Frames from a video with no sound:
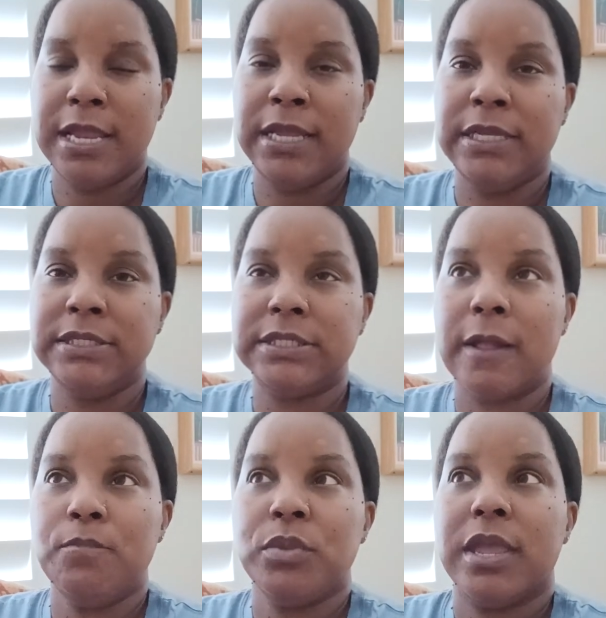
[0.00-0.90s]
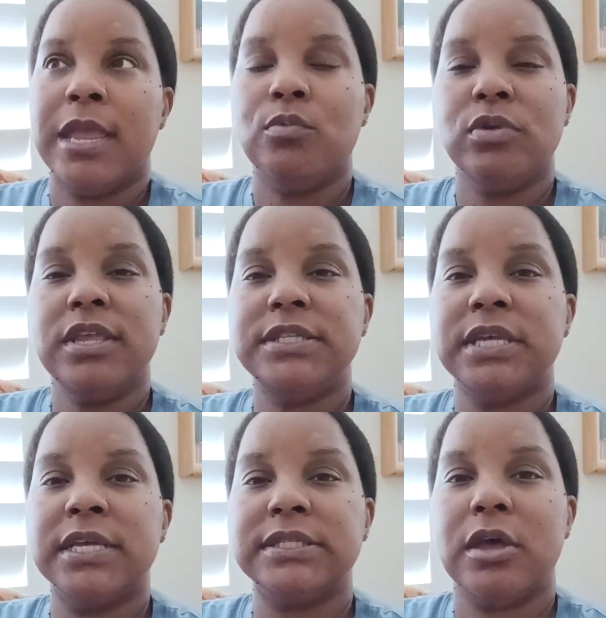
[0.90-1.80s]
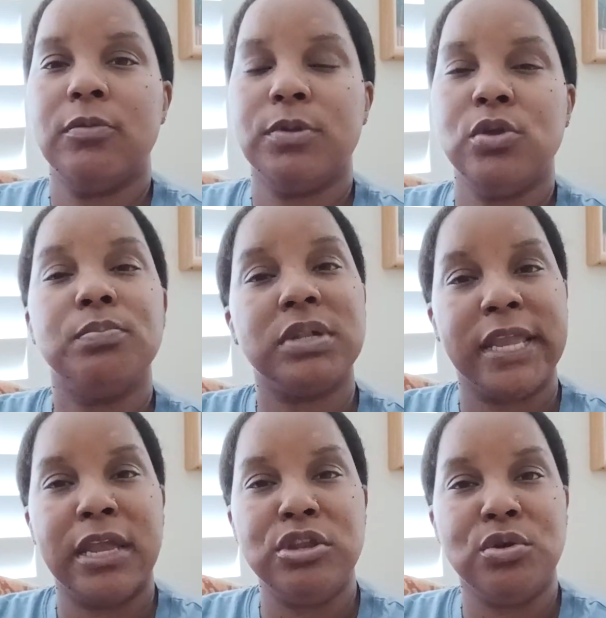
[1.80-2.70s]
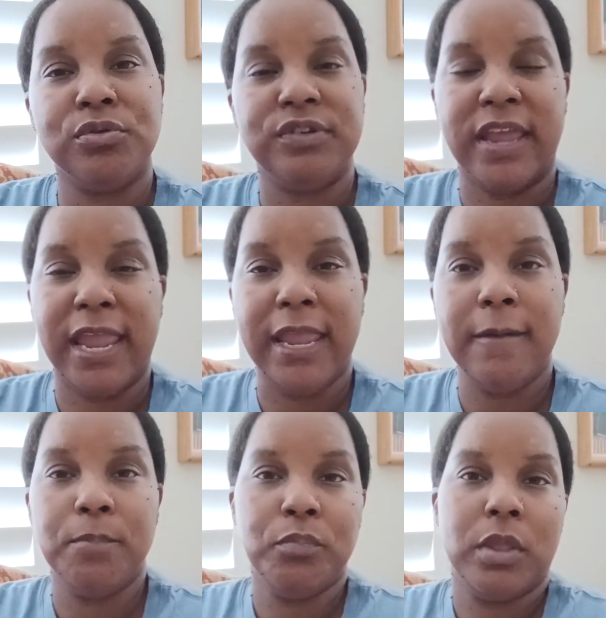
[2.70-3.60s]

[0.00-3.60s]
is it really does help you plan your day